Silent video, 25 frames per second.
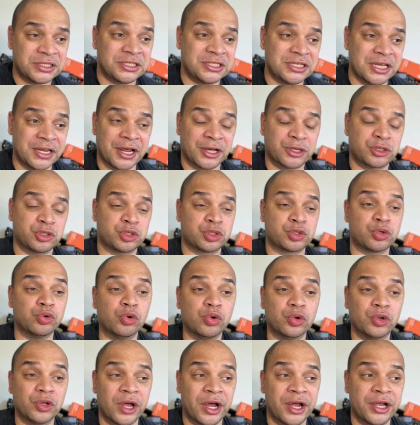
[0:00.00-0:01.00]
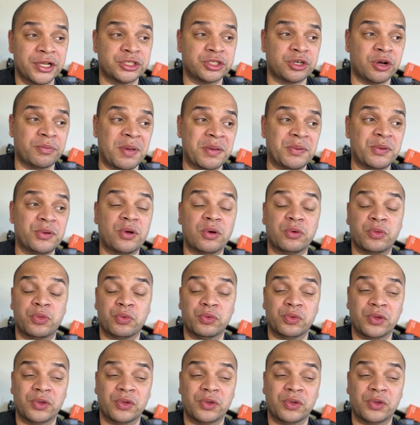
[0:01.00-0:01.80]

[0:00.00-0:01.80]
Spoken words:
an extra school lunch, or maybe he'll go through